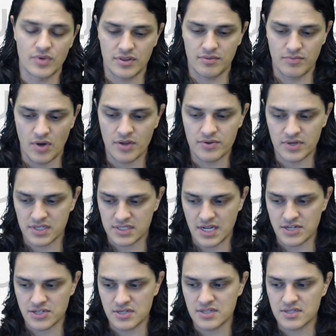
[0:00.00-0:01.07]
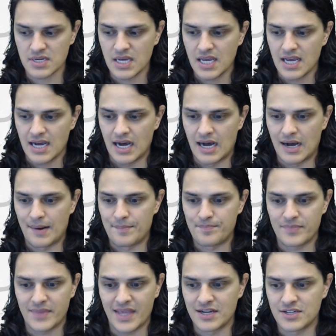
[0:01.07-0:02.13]
with other extensions,
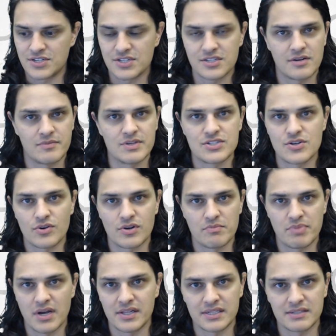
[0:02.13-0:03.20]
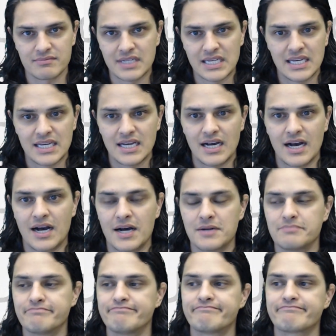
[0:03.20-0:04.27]
um, and it's just going to be so compelling.
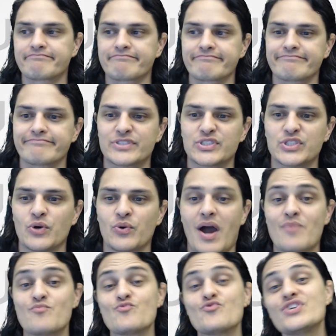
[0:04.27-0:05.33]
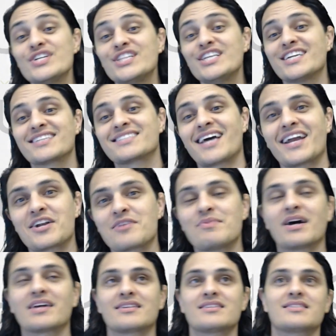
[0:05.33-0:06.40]
Um, so I'm really excited
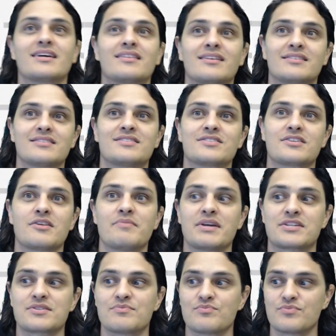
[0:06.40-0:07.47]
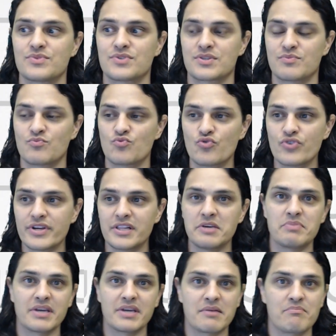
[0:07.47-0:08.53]
about this. I think this is going to make some some really
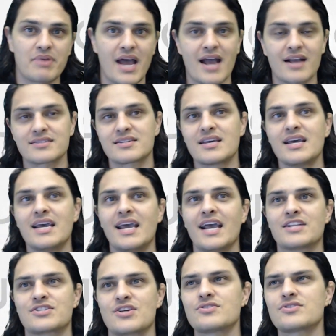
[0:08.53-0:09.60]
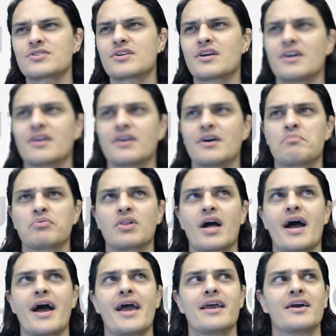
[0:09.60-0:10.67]
big impacts. It's also going to
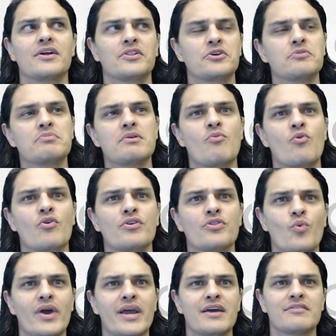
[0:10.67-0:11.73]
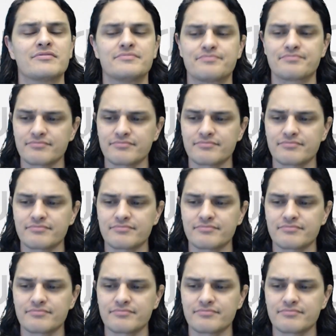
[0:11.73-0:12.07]
apply a little bit more in the way of